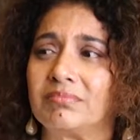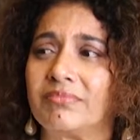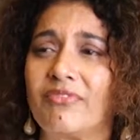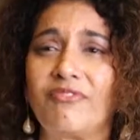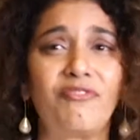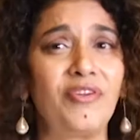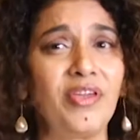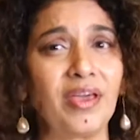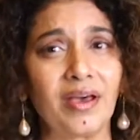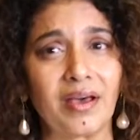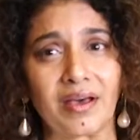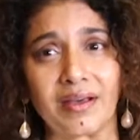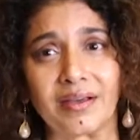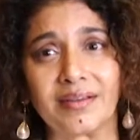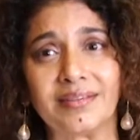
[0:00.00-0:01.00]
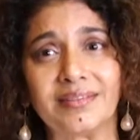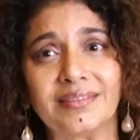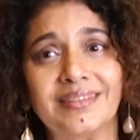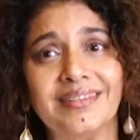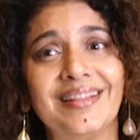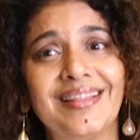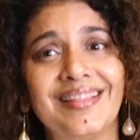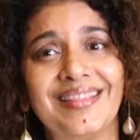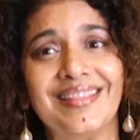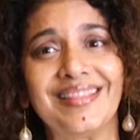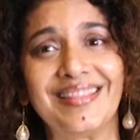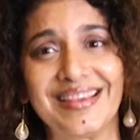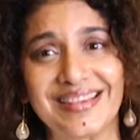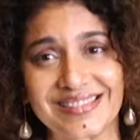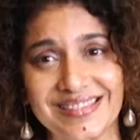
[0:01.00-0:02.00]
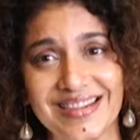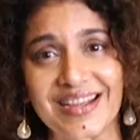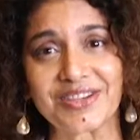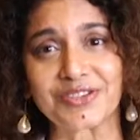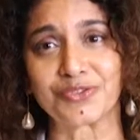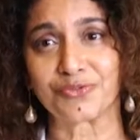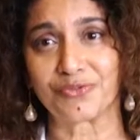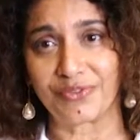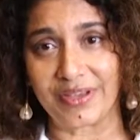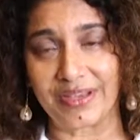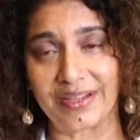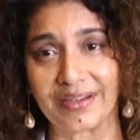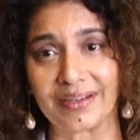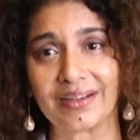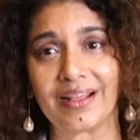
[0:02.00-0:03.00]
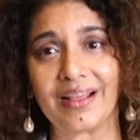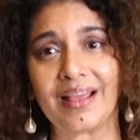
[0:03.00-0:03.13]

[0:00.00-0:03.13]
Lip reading: fear they start to feel